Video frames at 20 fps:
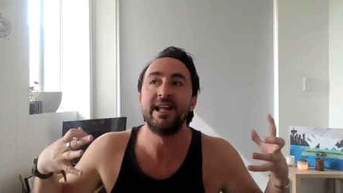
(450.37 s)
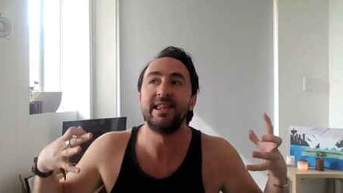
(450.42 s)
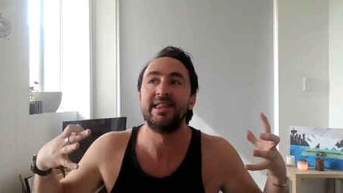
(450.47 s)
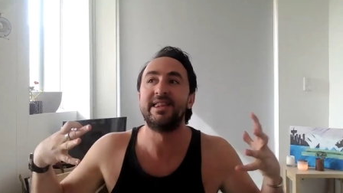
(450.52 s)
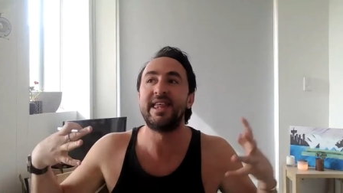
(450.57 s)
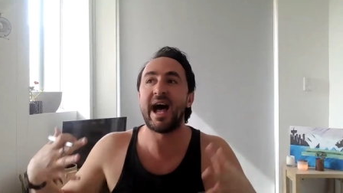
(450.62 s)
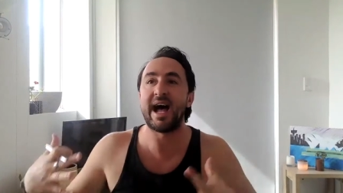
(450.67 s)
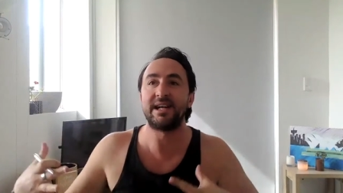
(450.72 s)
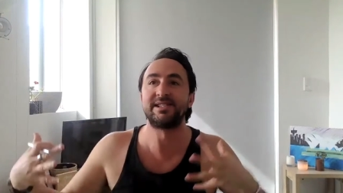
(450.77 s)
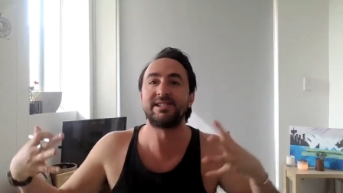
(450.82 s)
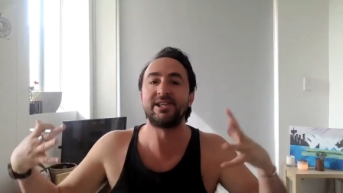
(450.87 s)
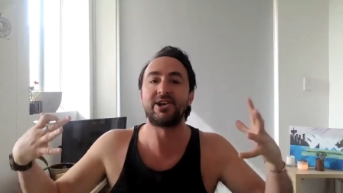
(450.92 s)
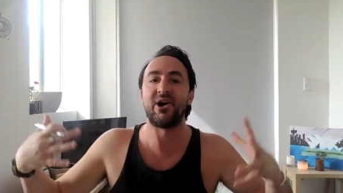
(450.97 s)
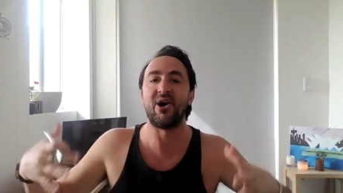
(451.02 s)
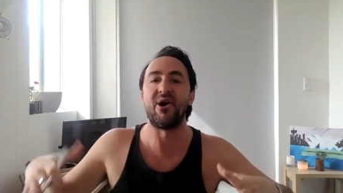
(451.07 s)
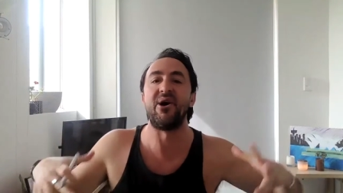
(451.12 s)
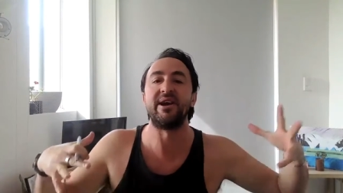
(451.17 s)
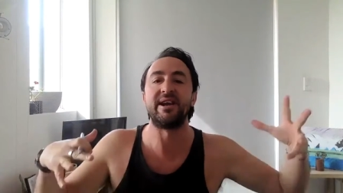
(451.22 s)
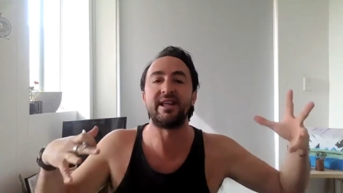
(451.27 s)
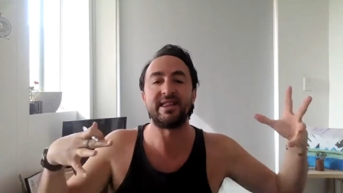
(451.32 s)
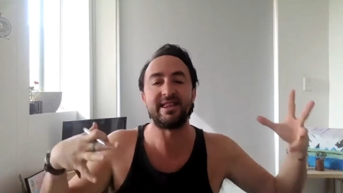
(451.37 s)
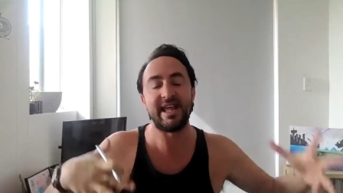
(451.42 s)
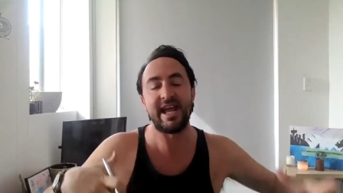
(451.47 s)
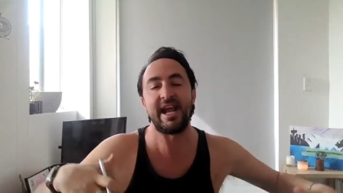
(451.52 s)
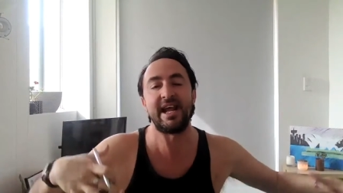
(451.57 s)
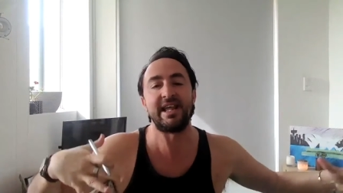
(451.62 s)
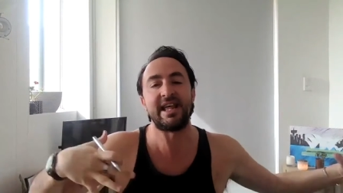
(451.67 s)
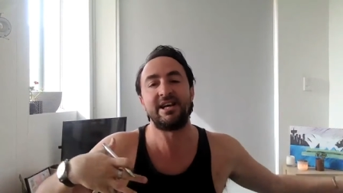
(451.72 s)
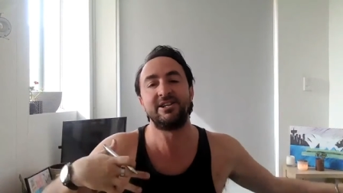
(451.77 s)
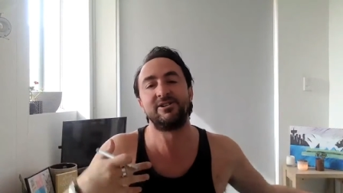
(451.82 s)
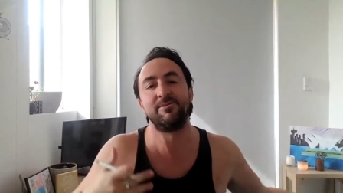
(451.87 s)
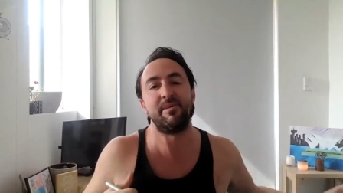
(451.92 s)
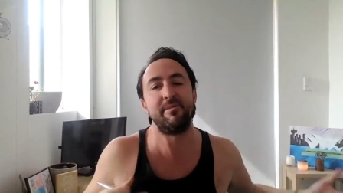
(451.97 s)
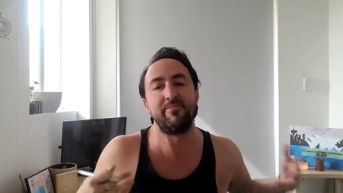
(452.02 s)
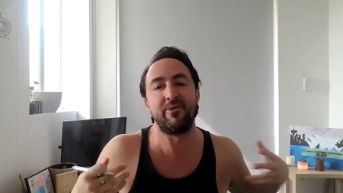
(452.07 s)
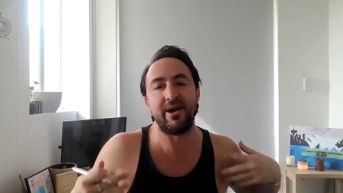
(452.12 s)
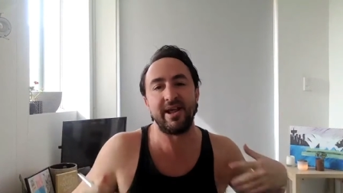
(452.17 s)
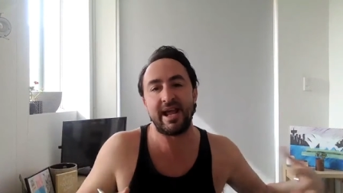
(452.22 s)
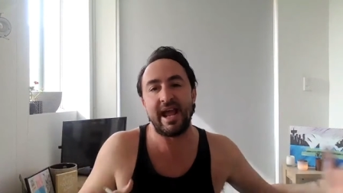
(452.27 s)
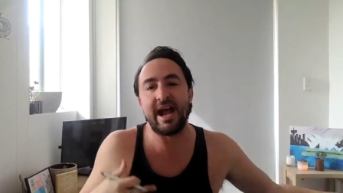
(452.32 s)
That's the kind of thing that you should be
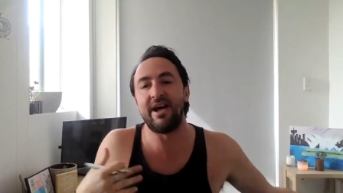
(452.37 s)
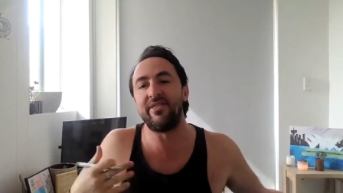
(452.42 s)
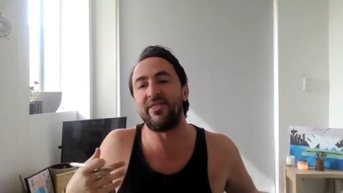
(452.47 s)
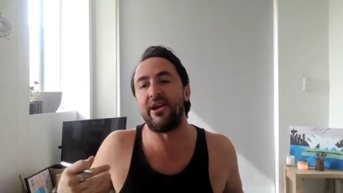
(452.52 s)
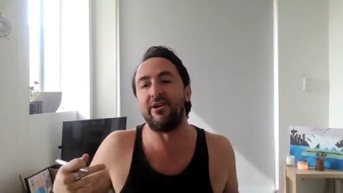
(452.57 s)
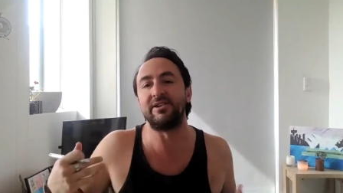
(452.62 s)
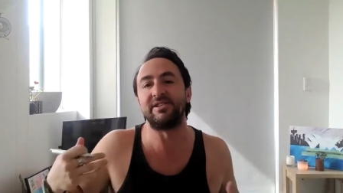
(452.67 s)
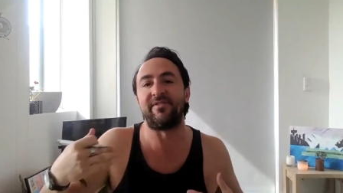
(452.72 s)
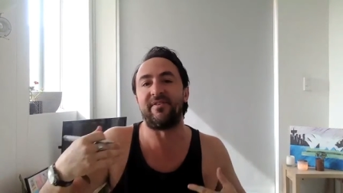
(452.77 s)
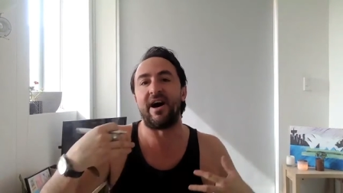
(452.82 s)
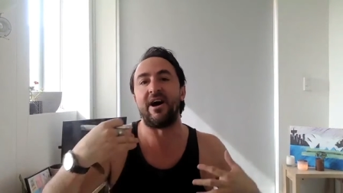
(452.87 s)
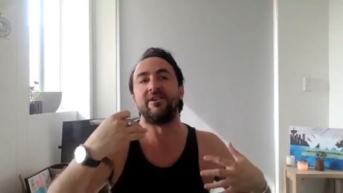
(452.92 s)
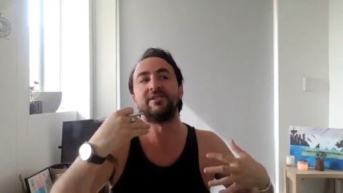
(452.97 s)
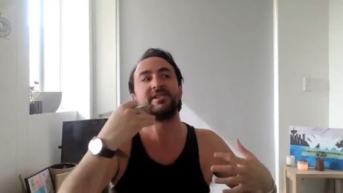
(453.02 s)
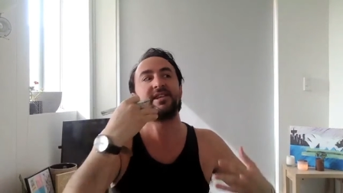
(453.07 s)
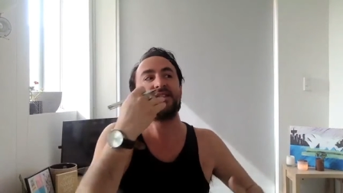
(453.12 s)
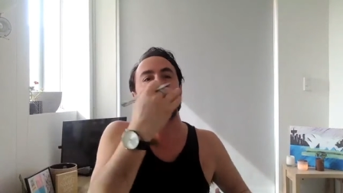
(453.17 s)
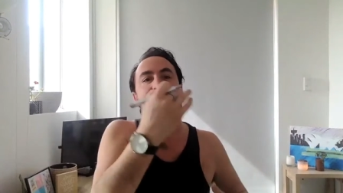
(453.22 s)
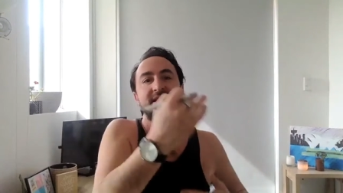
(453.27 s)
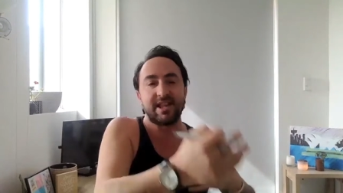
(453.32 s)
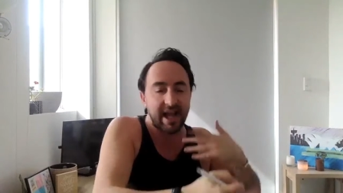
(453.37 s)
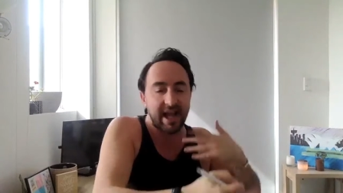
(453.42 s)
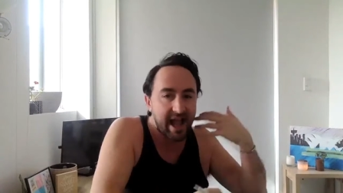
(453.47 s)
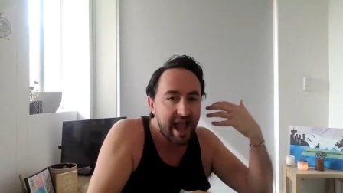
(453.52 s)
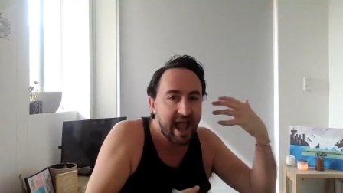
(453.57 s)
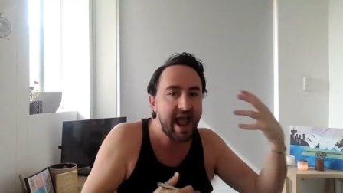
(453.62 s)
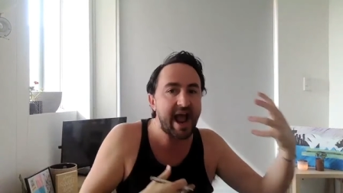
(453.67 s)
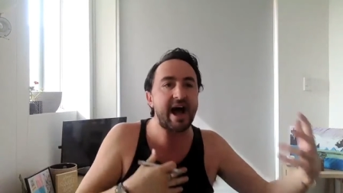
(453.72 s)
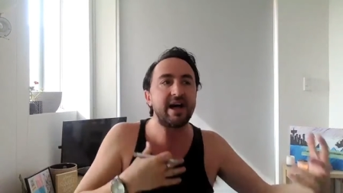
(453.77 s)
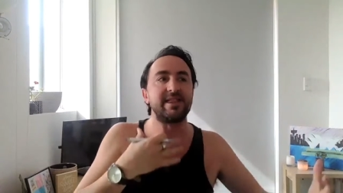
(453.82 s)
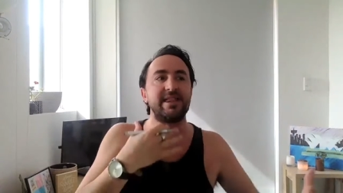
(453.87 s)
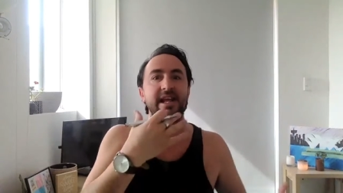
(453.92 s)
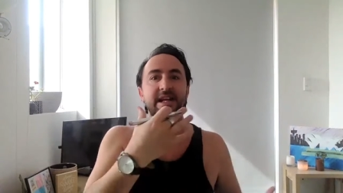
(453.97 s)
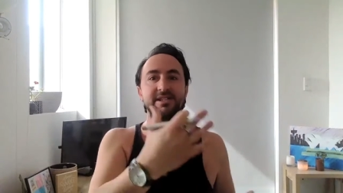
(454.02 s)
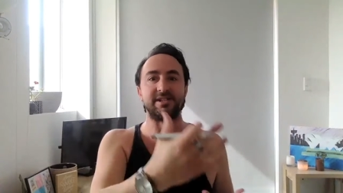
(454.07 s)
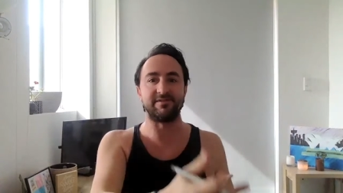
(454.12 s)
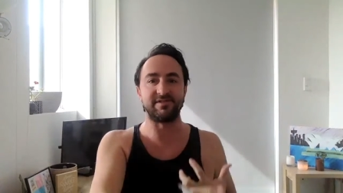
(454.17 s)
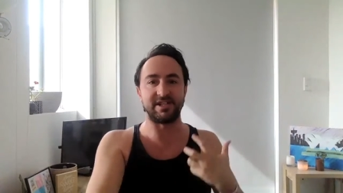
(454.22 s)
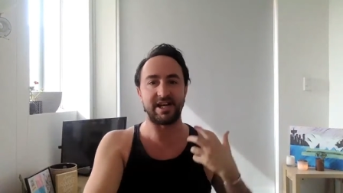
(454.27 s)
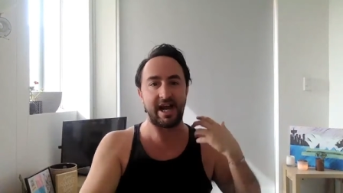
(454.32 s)
putting out there as far as how
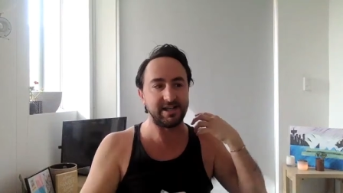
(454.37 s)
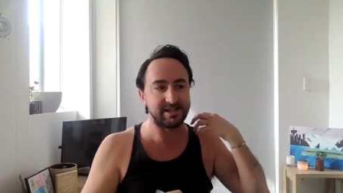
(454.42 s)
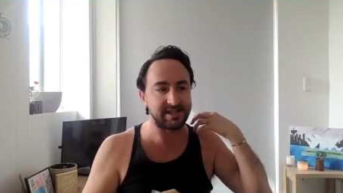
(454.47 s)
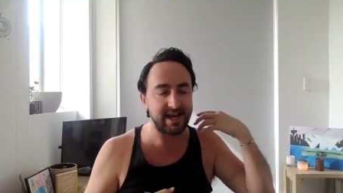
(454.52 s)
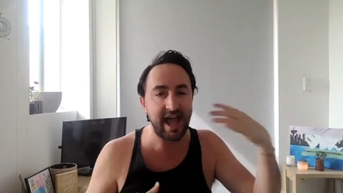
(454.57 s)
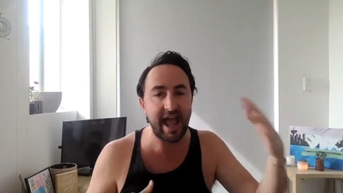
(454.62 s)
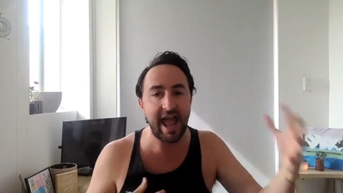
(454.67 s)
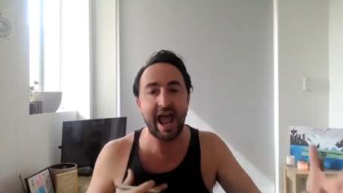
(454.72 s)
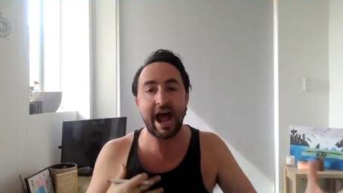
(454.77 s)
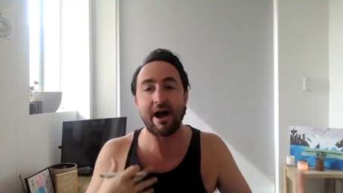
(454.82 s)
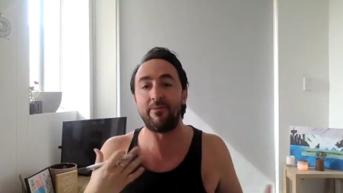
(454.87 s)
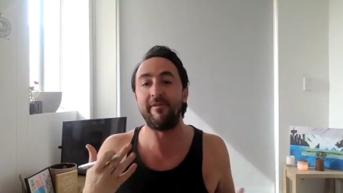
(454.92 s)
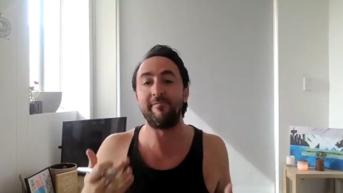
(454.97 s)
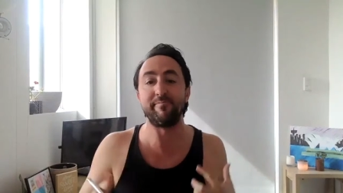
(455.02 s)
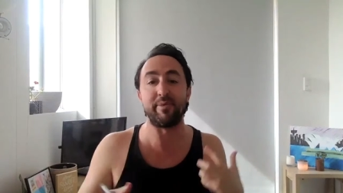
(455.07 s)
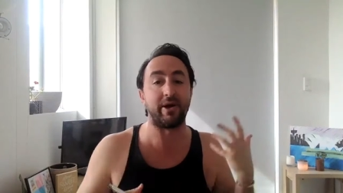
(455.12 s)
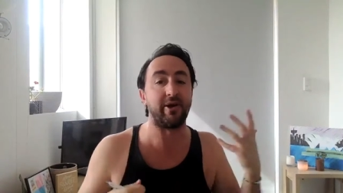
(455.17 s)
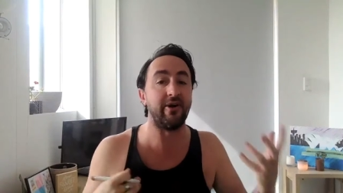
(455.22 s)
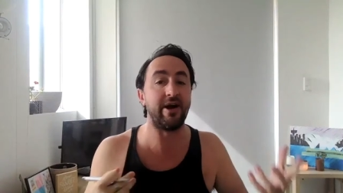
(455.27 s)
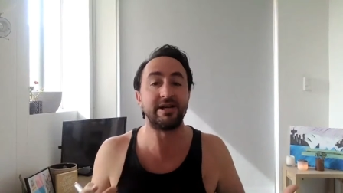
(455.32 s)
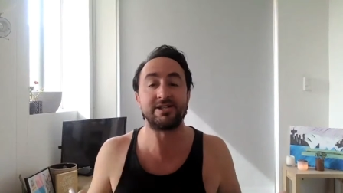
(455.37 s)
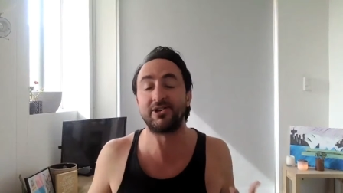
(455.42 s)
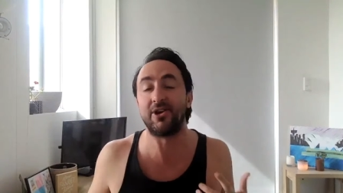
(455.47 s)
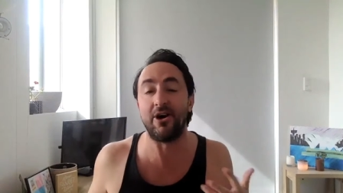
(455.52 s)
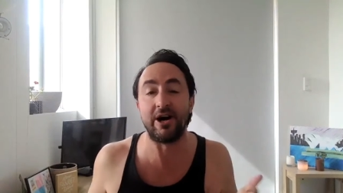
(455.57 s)
things have changed and how we've progressed.